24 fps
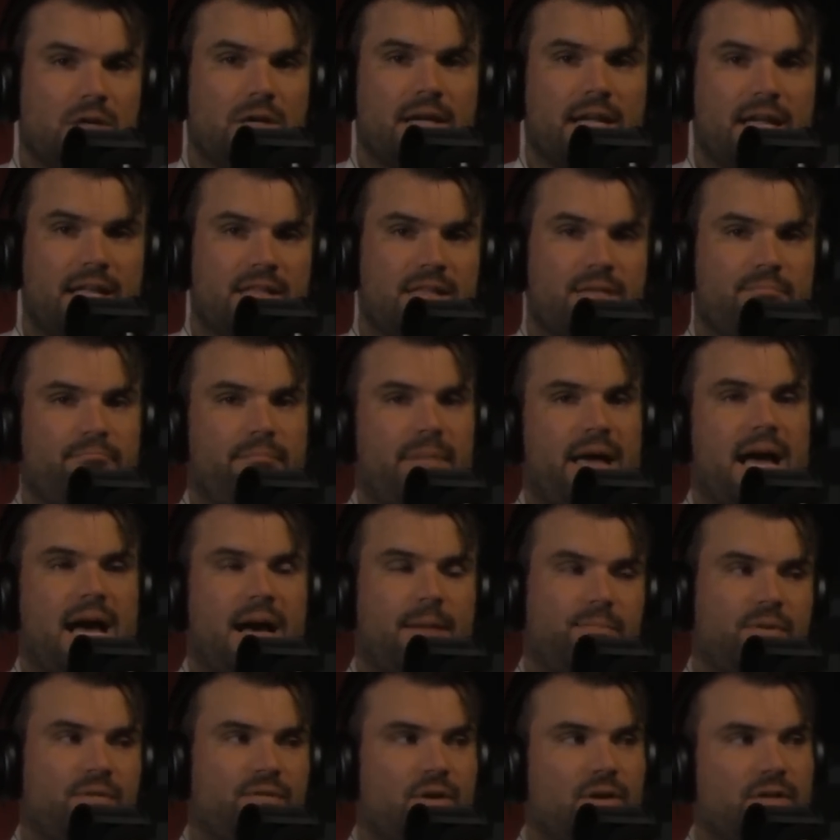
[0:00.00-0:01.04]
at the map
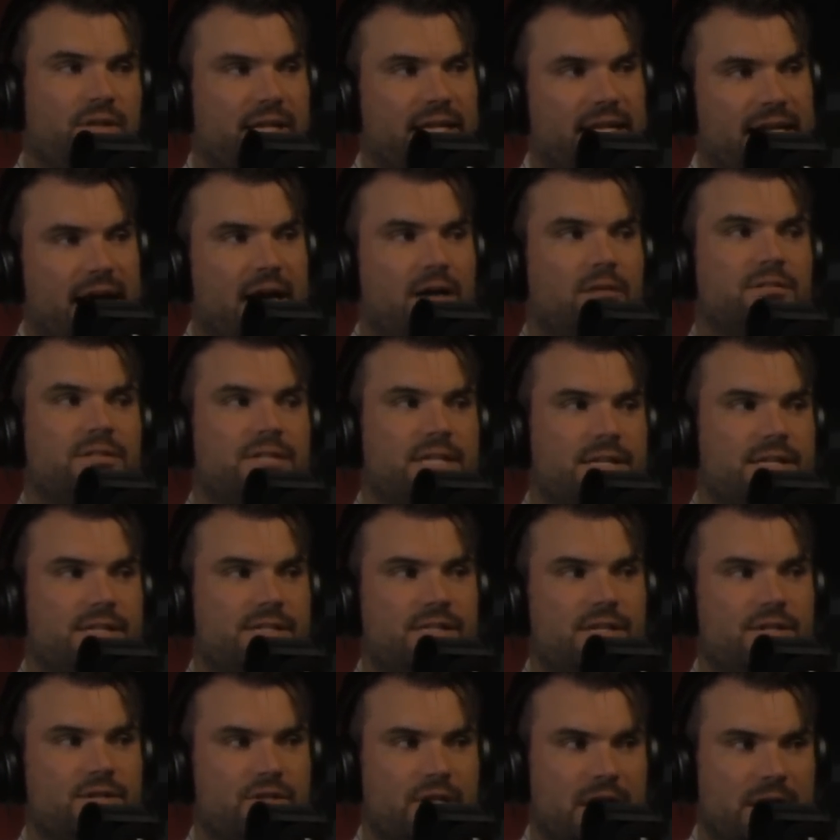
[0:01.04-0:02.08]
of all the counties
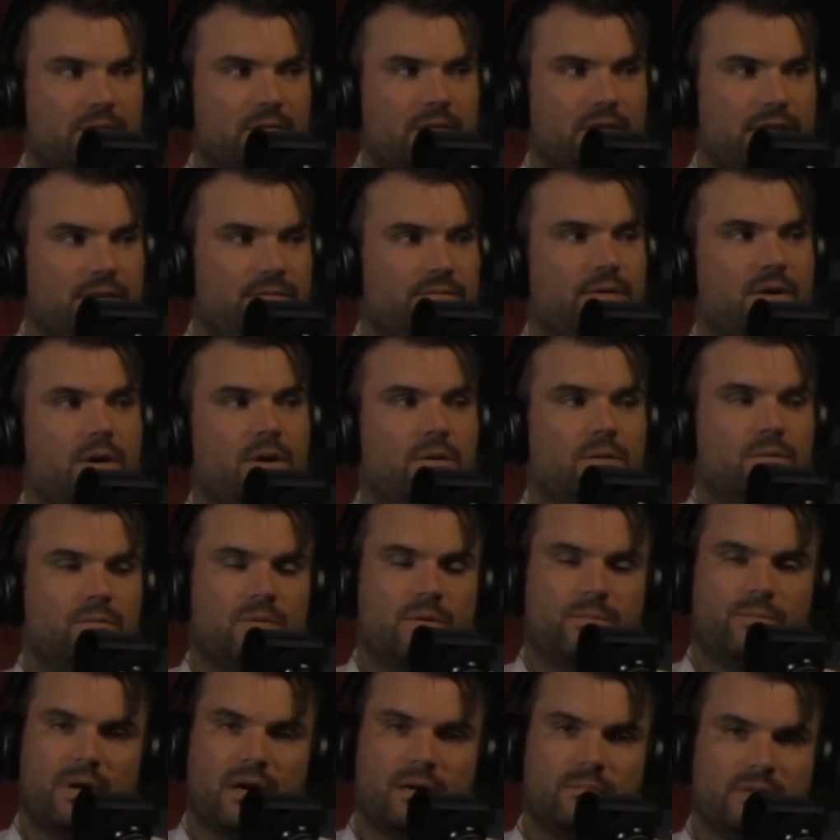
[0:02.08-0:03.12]
that generally vote
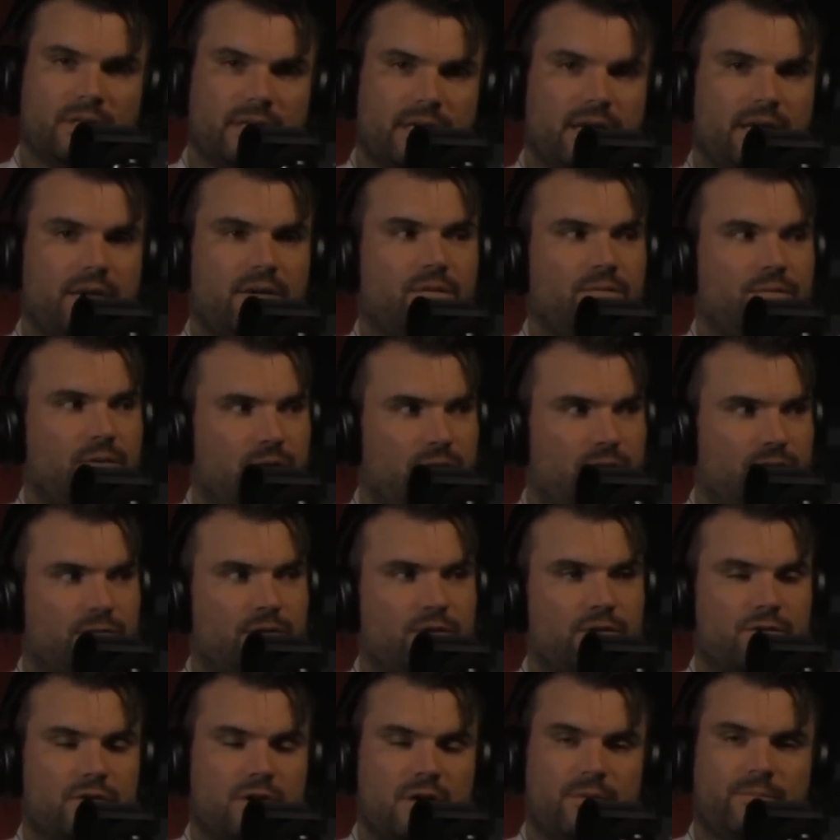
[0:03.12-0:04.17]
Republican or voted for
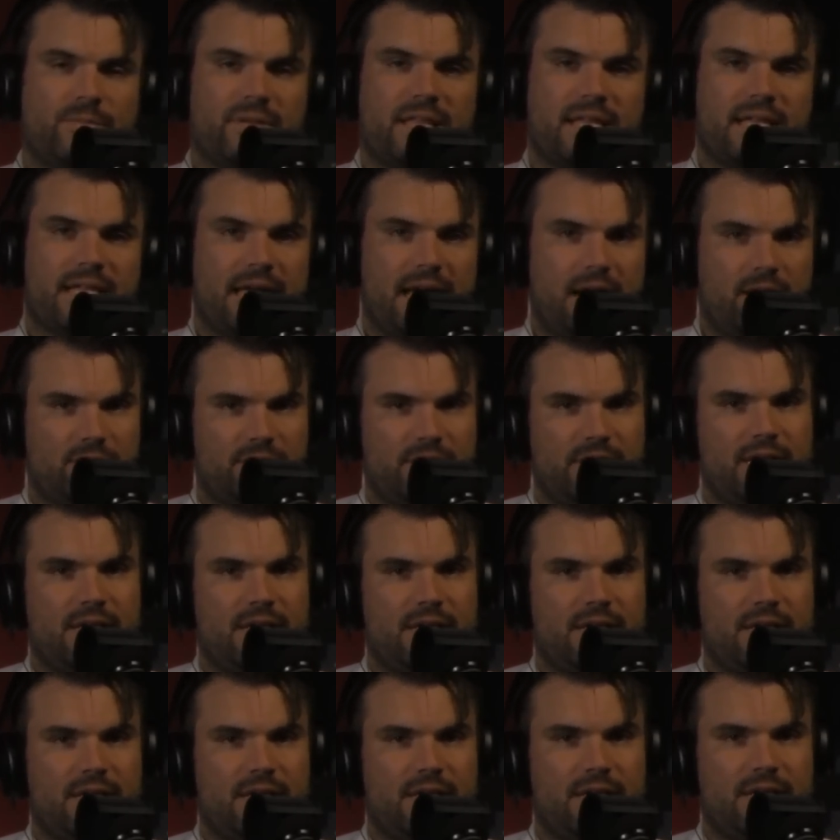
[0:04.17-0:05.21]
Trump and the
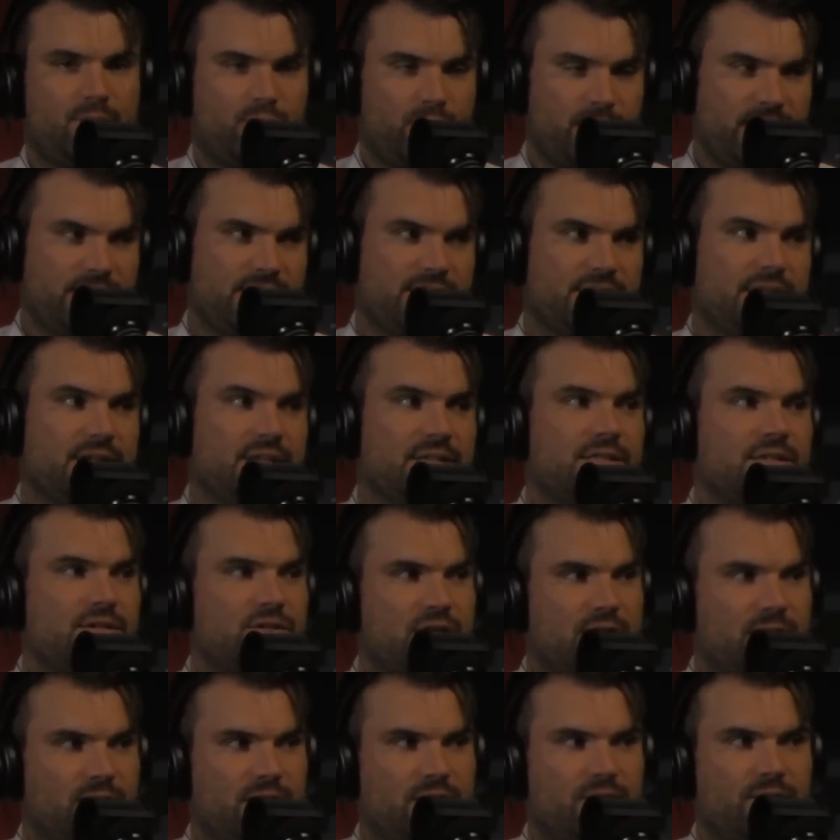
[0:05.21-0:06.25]
counties and the precincts that
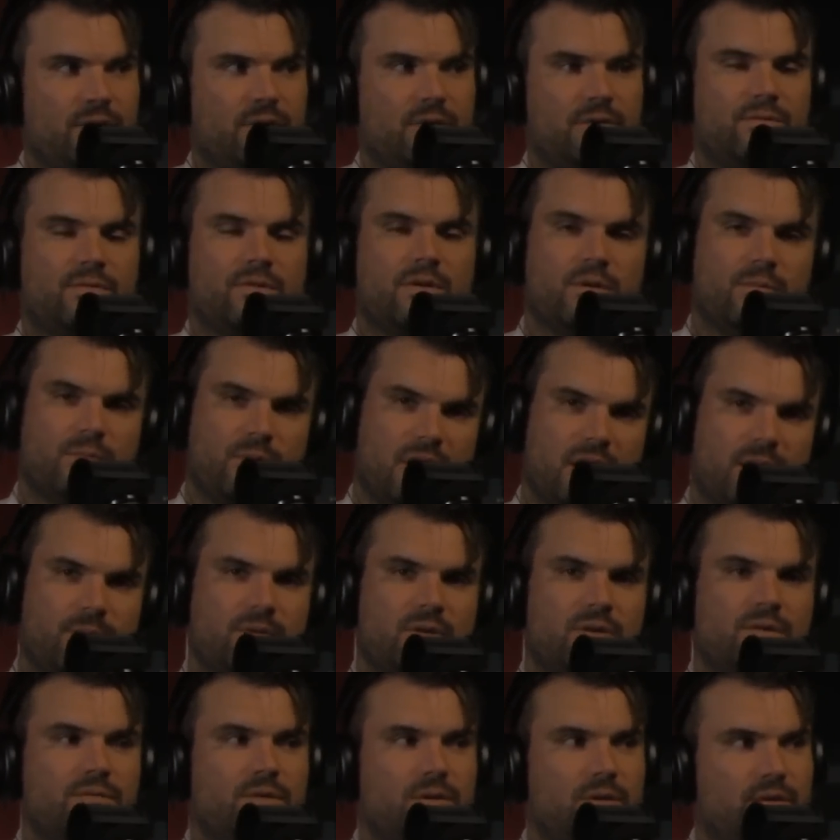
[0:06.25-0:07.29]
generally voted for Obama
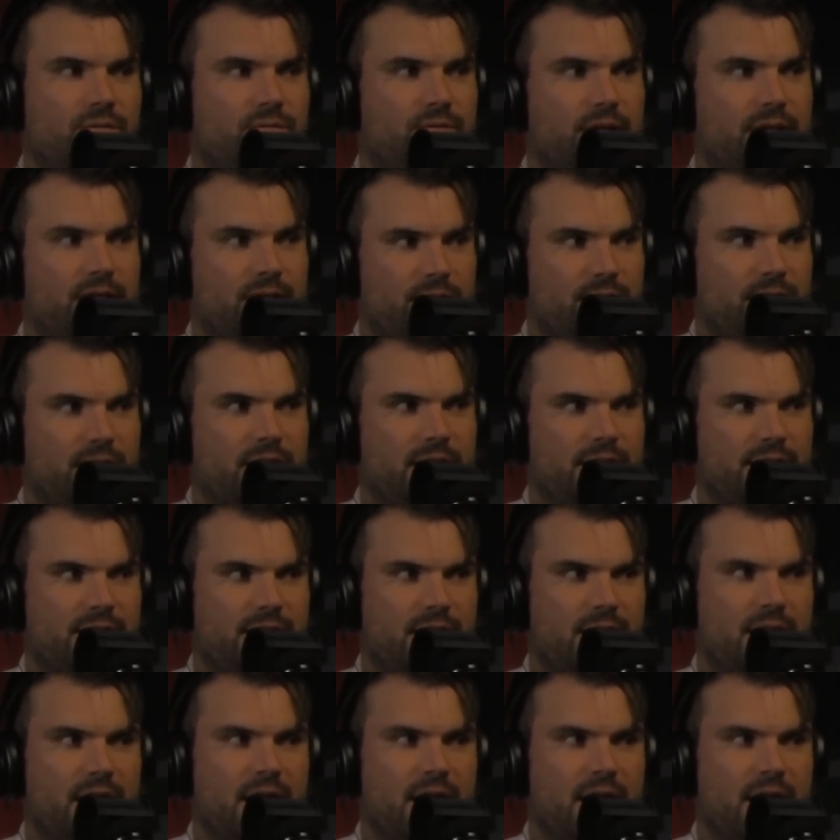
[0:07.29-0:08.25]
or voted for Hillary Clinton